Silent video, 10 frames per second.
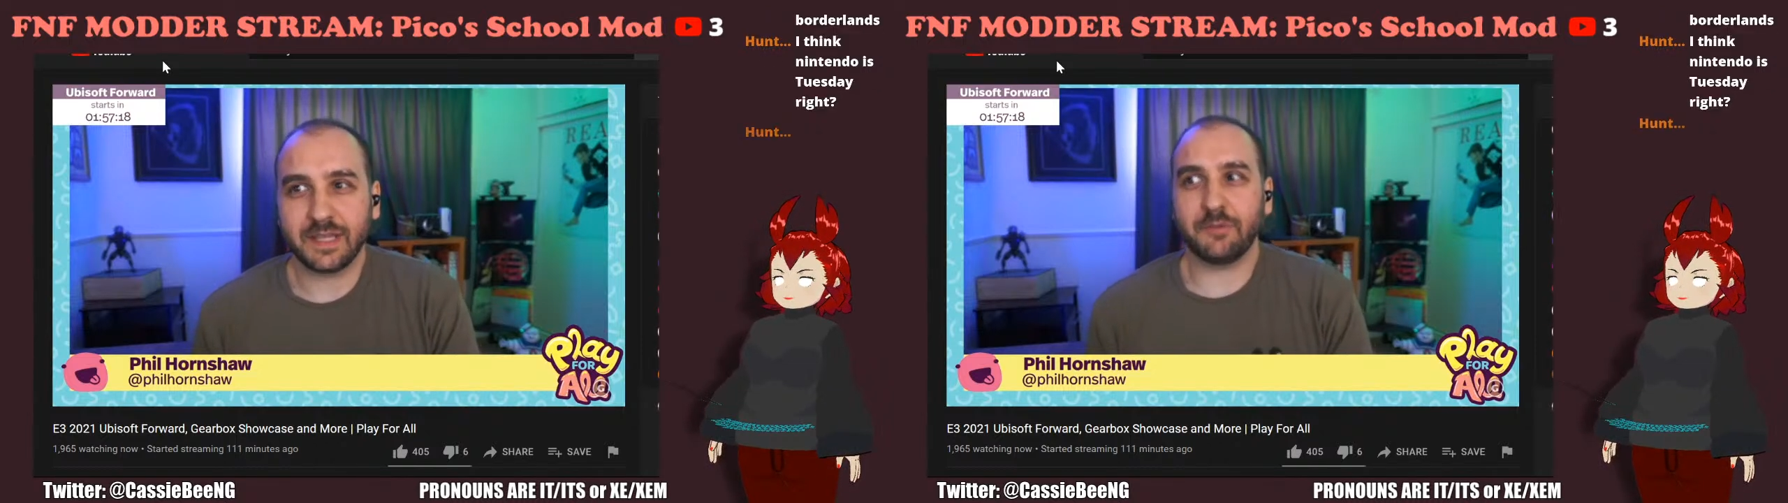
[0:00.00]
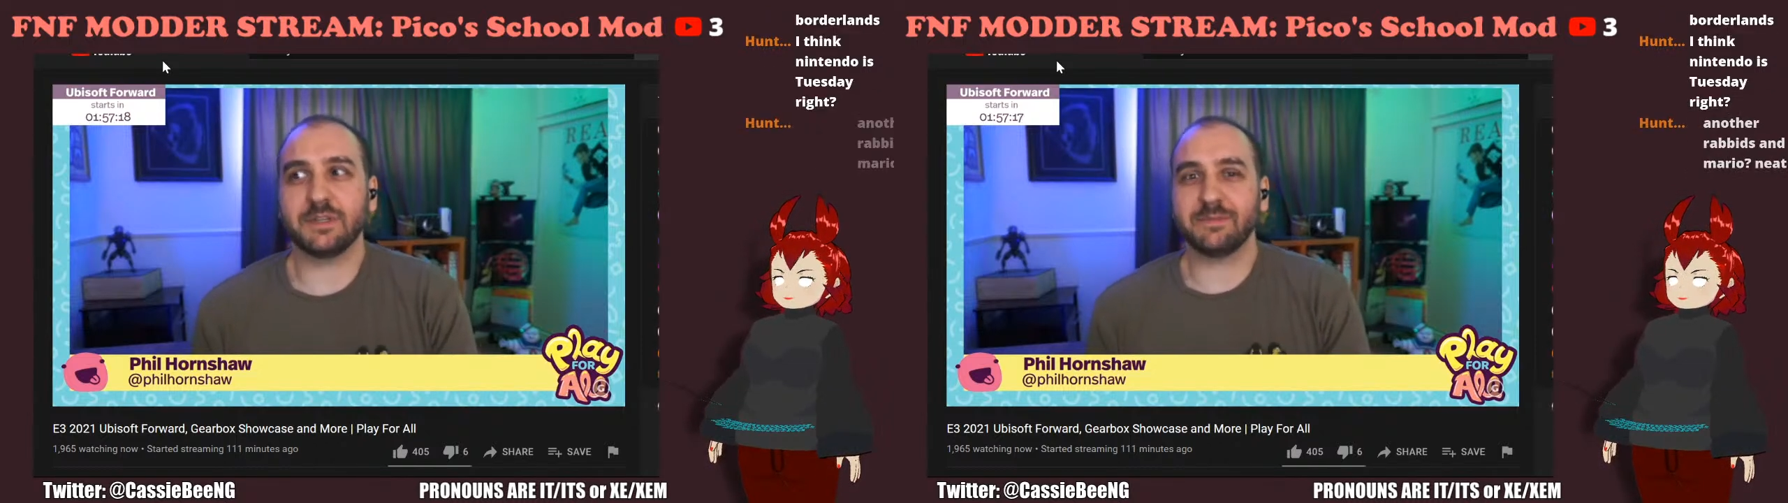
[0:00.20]

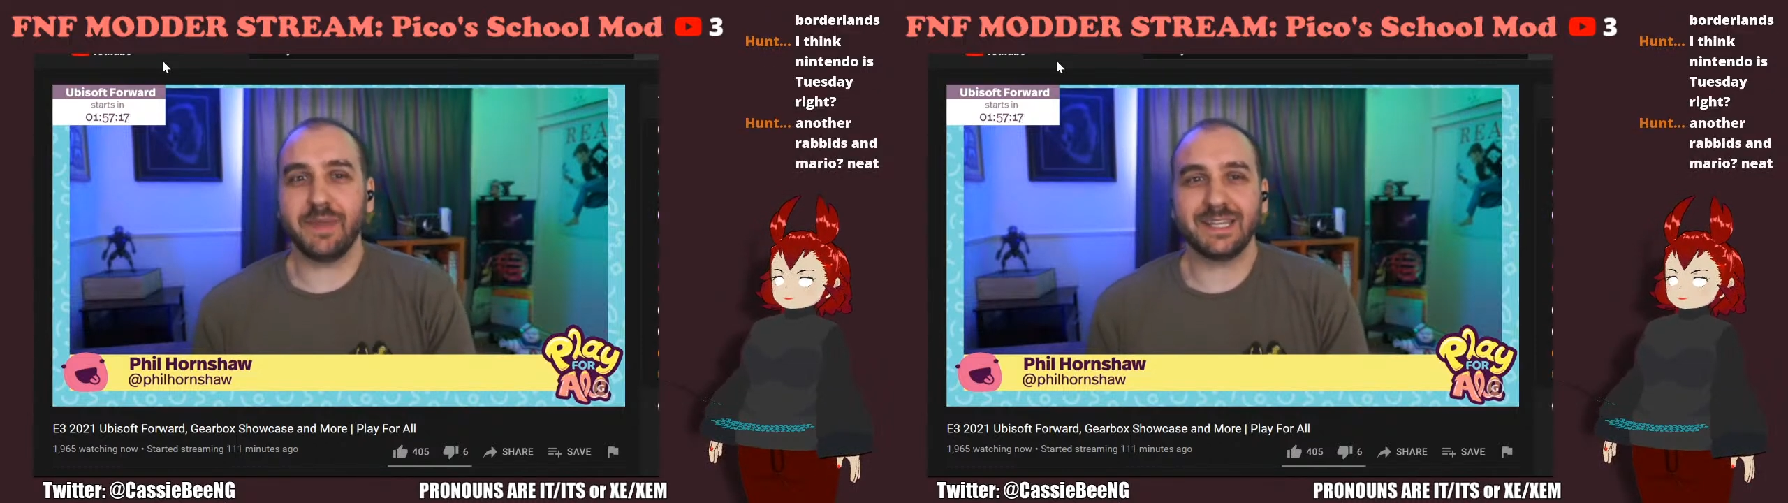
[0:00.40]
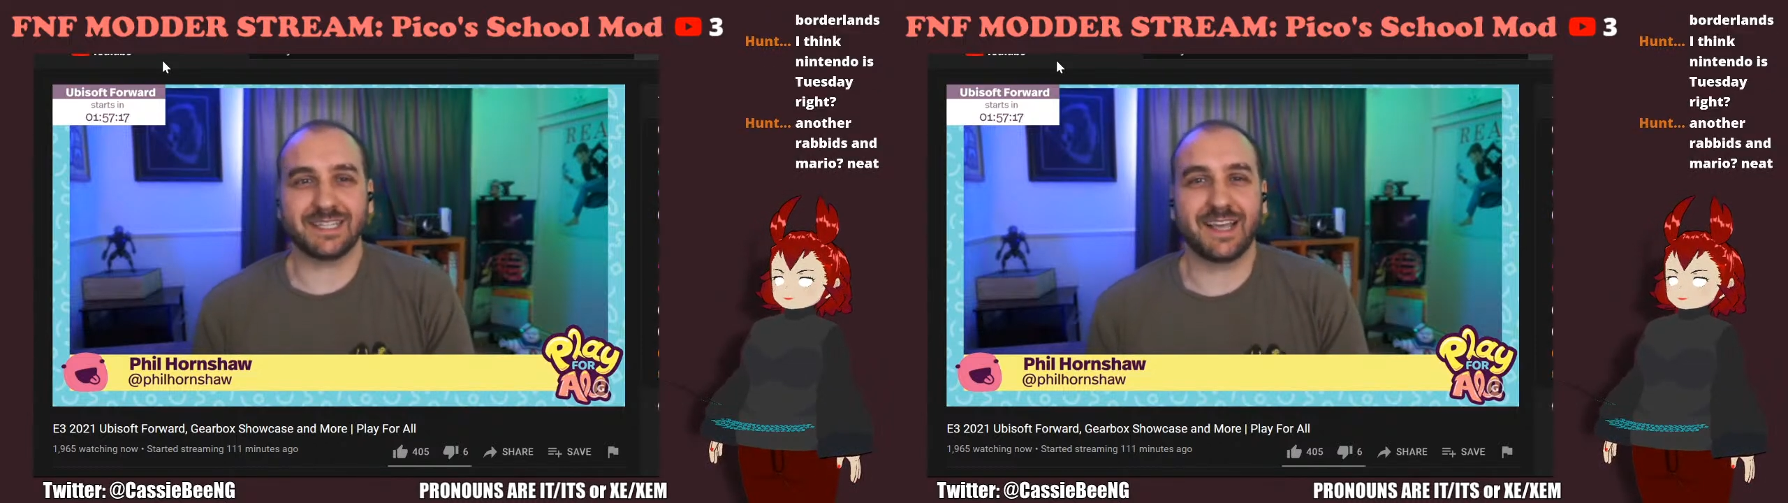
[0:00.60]
was amazing.